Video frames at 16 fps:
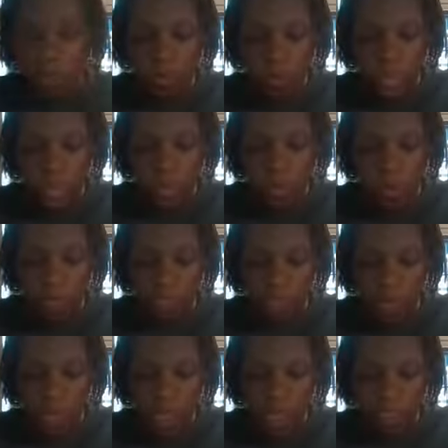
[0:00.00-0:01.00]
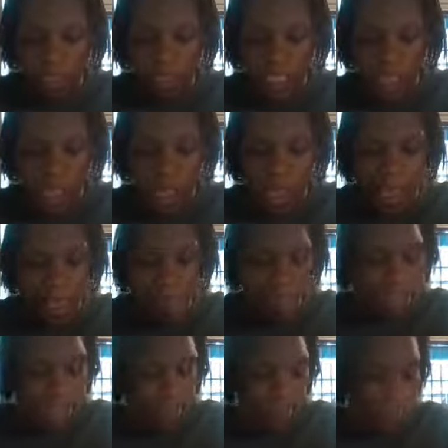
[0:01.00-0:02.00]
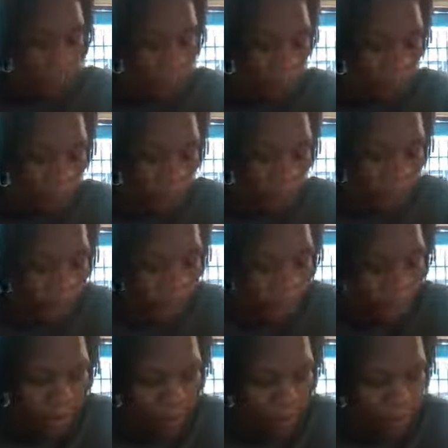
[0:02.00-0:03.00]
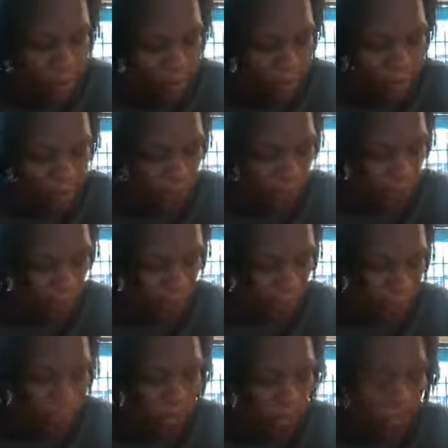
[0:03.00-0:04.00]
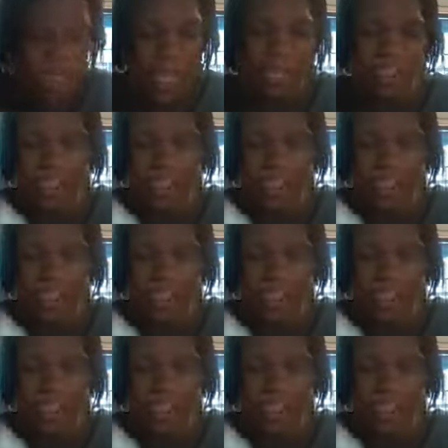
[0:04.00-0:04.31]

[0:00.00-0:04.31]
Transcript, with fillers: We also have decals. Okay. We've got